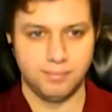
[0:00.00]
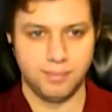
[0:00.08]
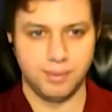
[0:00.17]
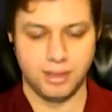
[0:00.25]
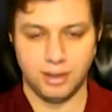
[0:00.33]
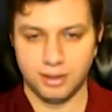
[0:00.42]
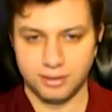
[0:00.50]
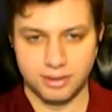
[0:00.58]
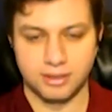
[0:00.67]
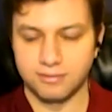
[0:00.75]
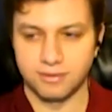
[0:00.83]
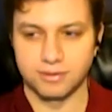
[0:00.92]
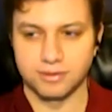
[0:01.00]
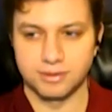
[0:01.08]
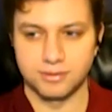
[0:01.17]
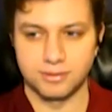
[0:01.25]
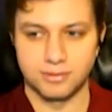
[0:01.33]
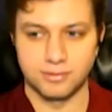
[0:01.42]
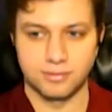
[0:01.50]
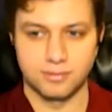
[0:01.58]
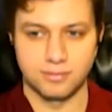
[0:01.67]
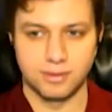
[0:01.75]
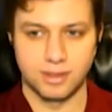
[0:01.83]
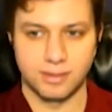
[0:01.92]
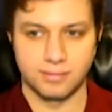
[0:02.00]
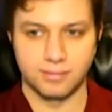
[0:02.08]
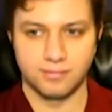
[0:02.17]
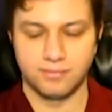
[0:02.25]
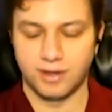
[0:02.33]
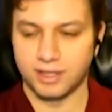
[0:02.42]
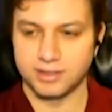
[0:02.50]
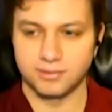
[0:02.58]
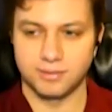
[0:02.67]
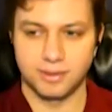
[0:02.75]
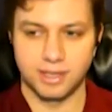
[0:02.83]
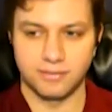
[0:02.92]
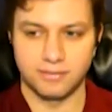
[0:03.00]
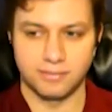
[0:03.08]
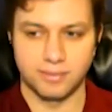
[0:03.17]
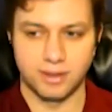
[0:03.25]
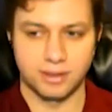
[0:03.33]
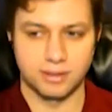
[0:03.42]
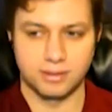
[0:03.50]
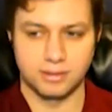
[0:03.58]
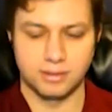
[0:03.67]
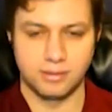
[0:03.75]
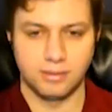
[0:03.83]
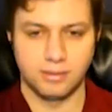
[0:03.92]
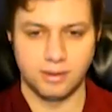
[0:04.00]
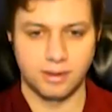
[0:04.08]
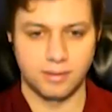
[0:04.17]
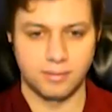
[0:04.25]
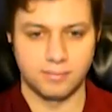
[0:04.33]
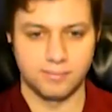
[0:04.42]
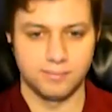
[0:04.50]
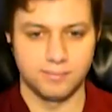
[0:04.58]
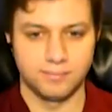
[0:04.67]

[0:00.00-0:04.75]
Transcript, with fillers: beyond either of those two um, facts that we might have in mind. Um,